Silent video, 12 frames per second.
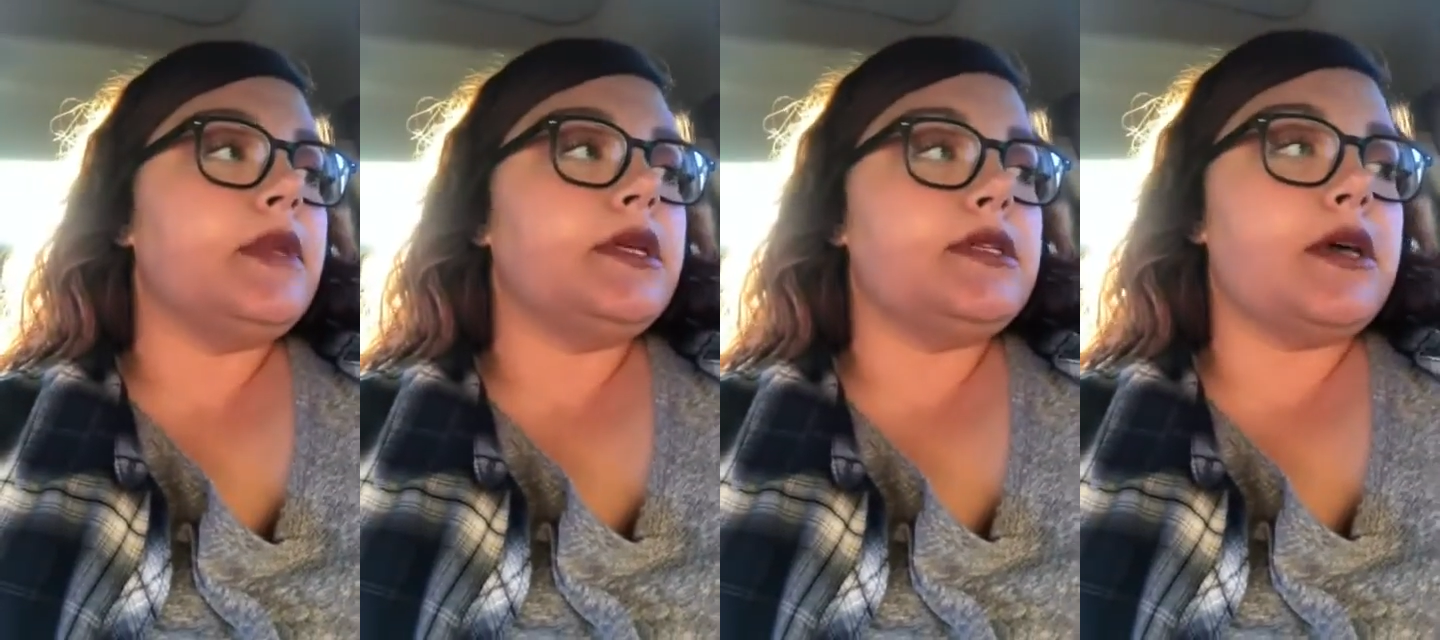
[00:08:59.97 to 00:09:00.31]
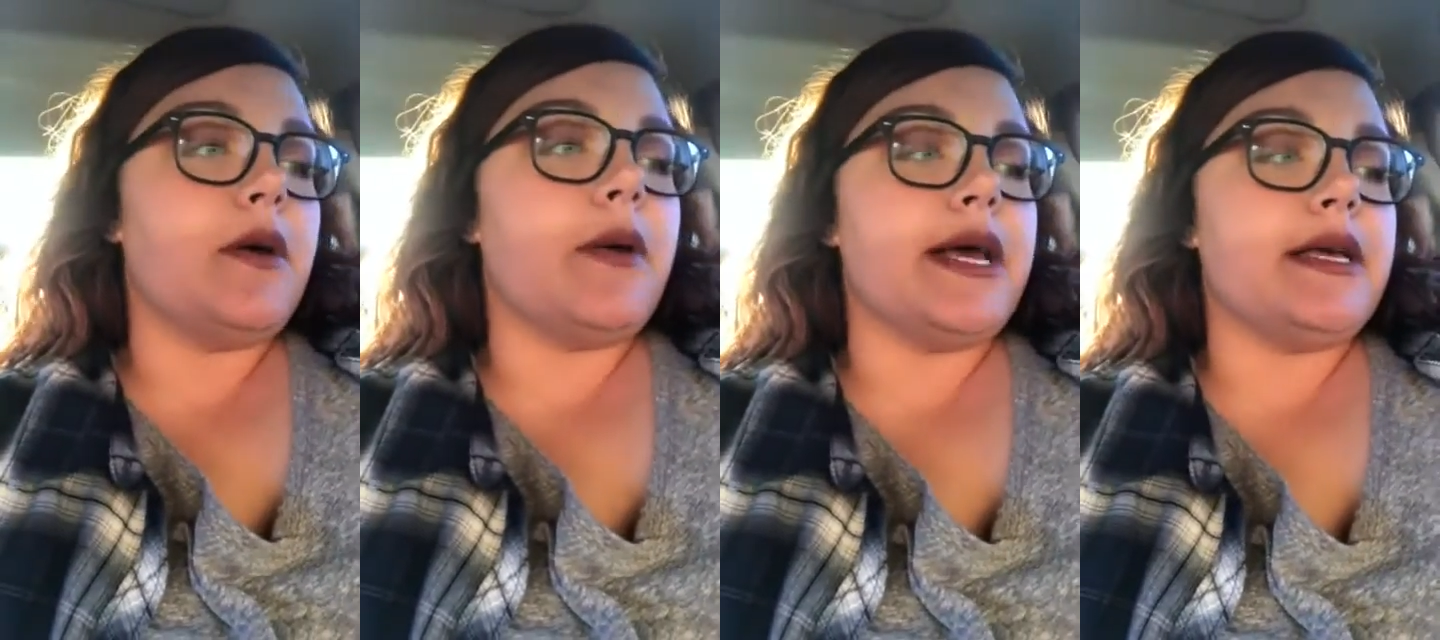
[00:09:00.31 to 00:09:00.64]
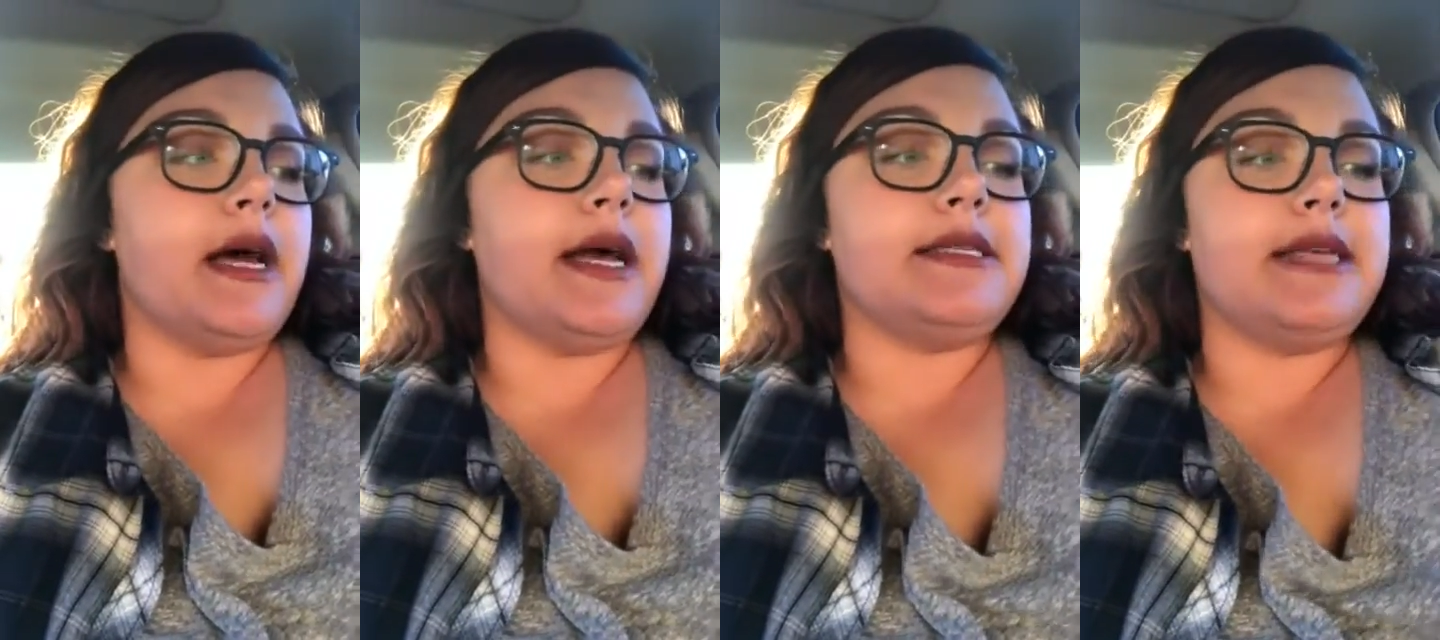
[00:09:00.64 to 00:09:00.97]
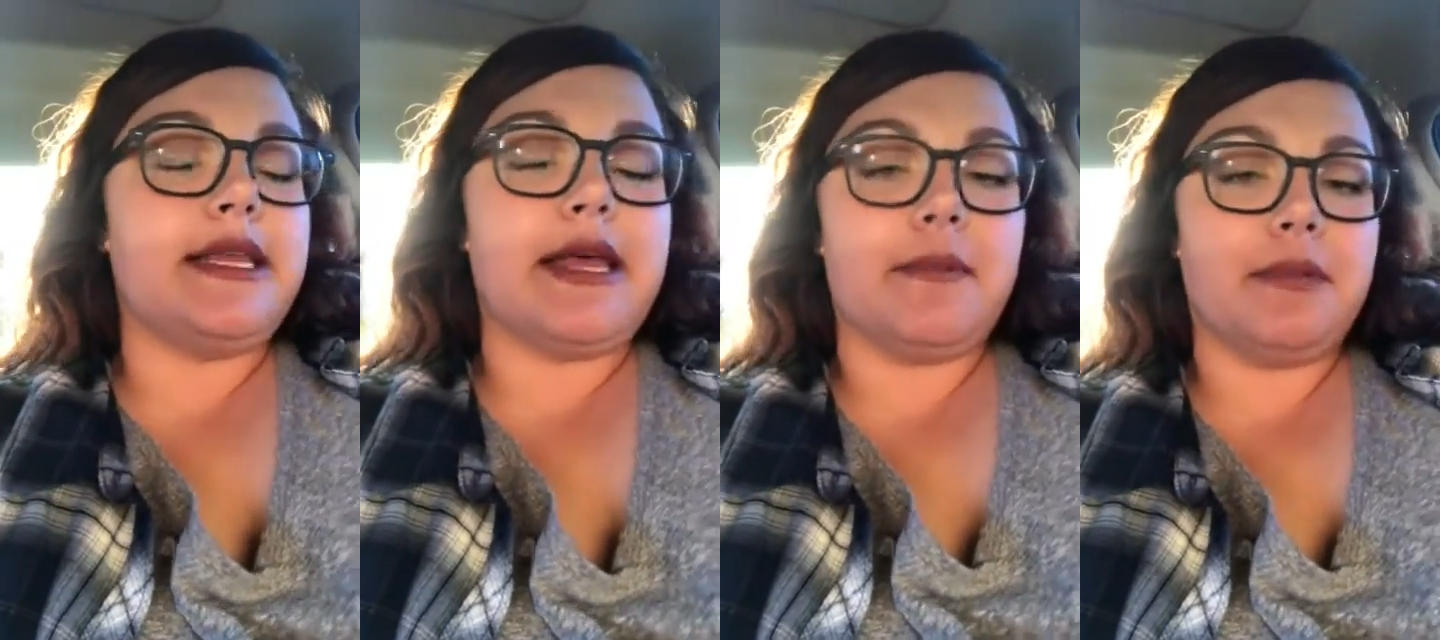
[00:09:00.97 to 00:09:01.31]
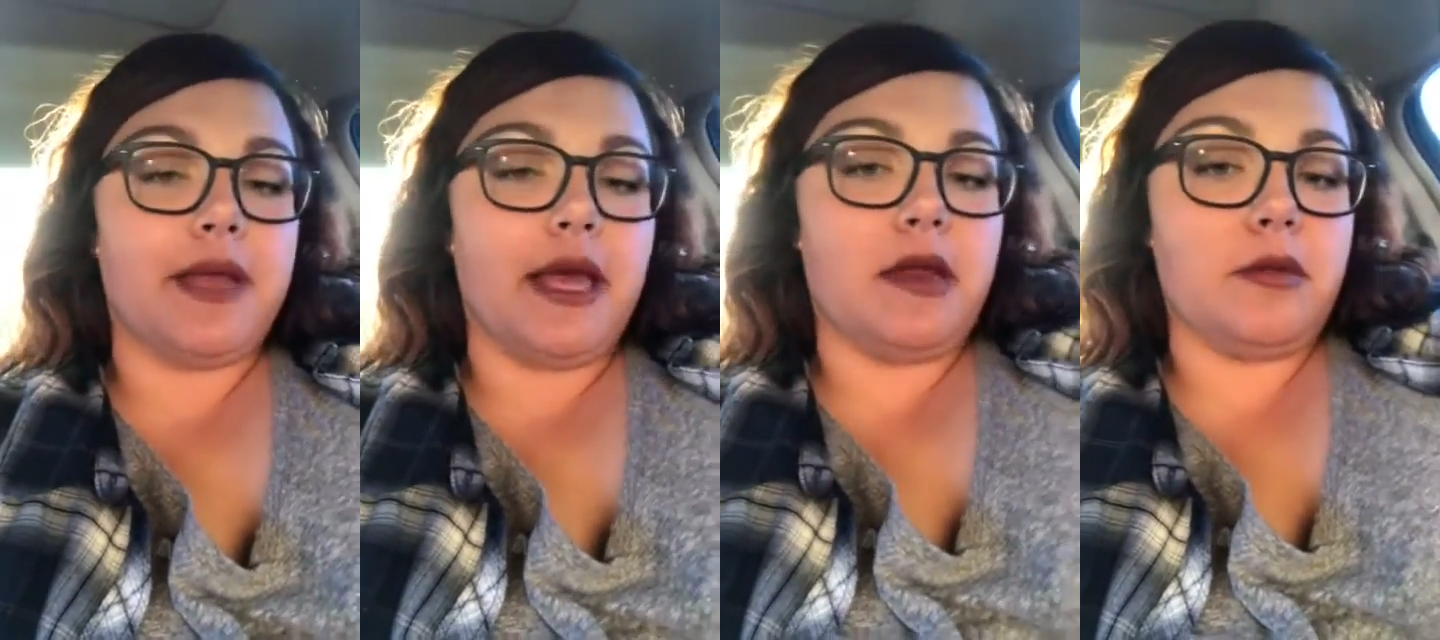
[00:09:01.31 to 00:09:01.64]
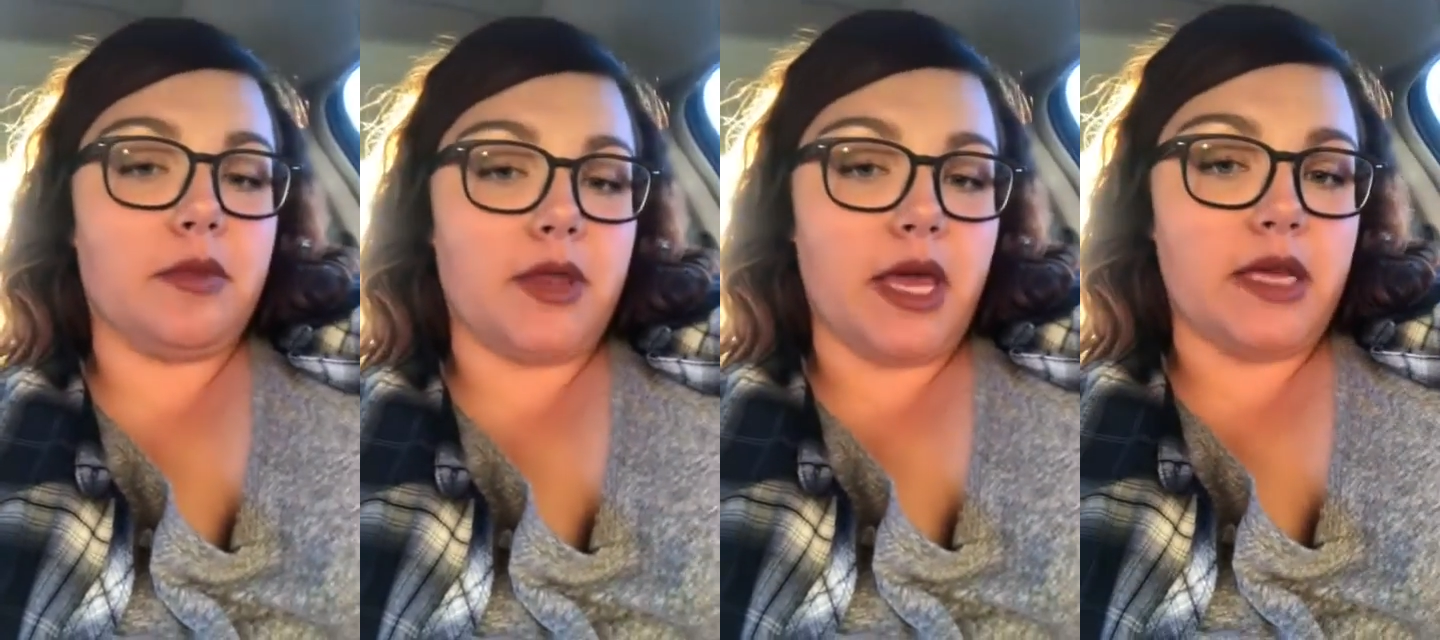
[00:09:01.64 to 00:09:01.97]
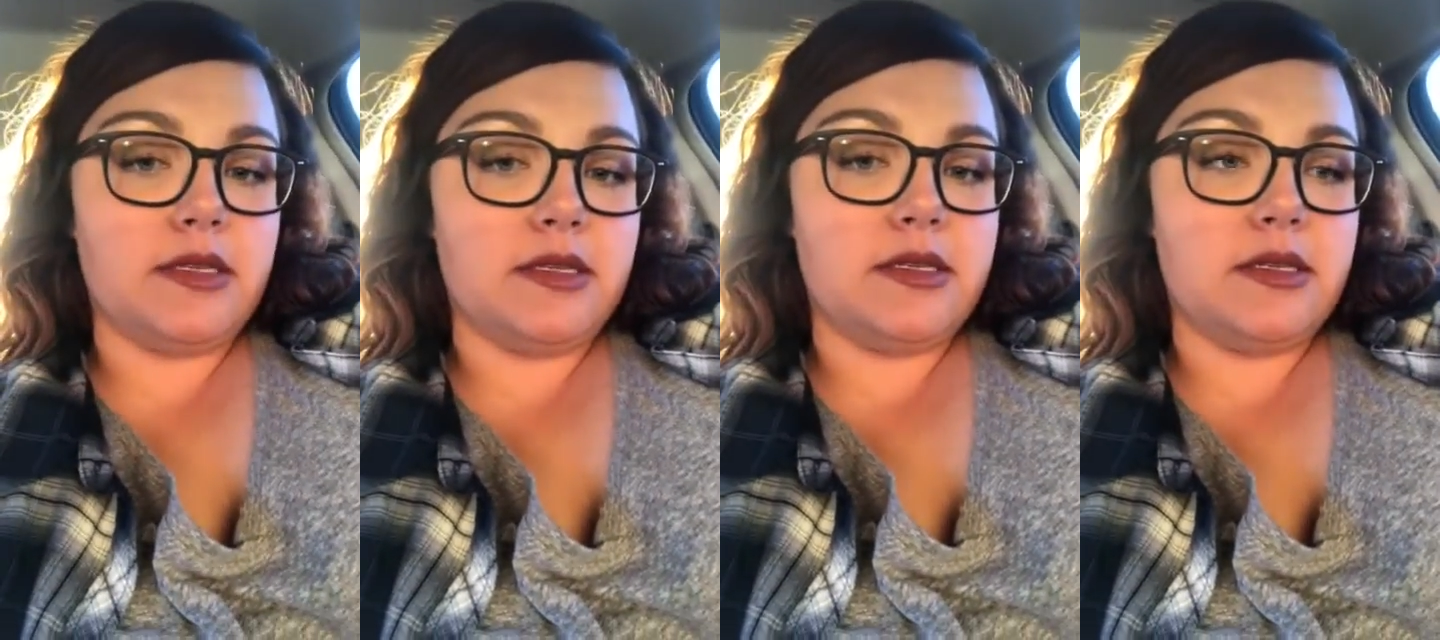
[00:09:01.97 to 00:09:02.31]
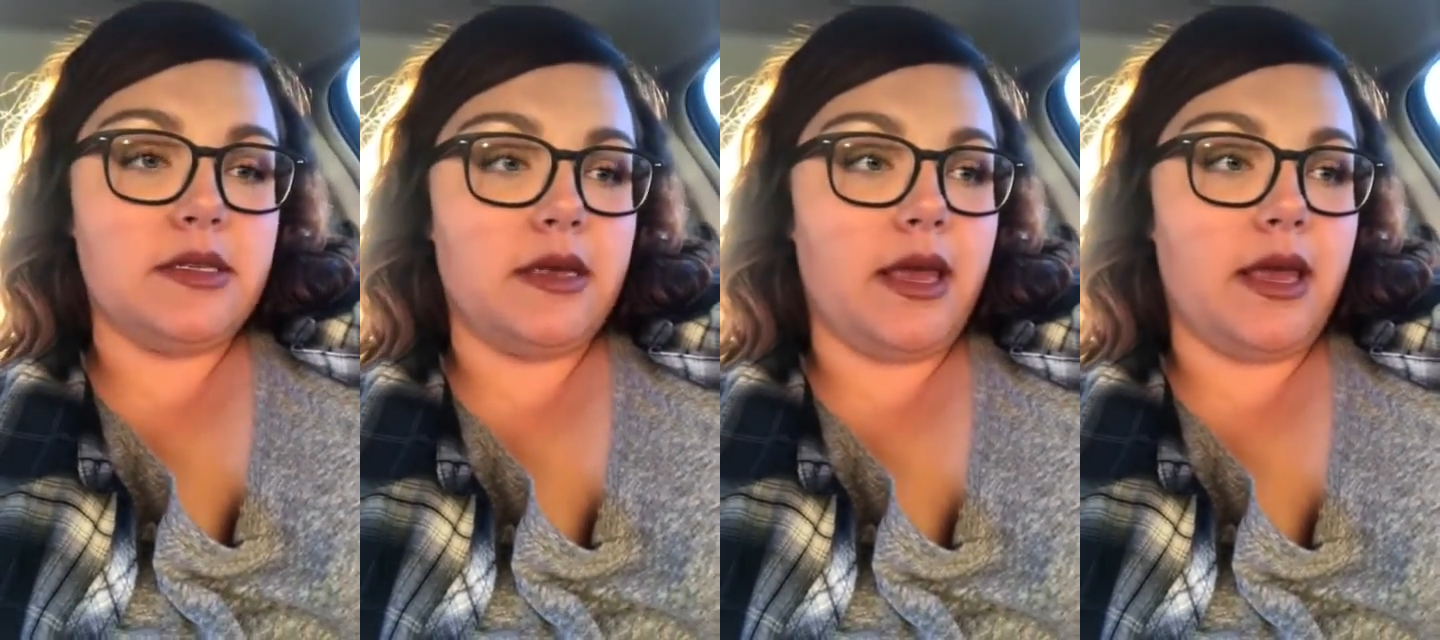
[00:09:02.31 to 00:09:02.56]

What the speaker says: So I set that plan in place,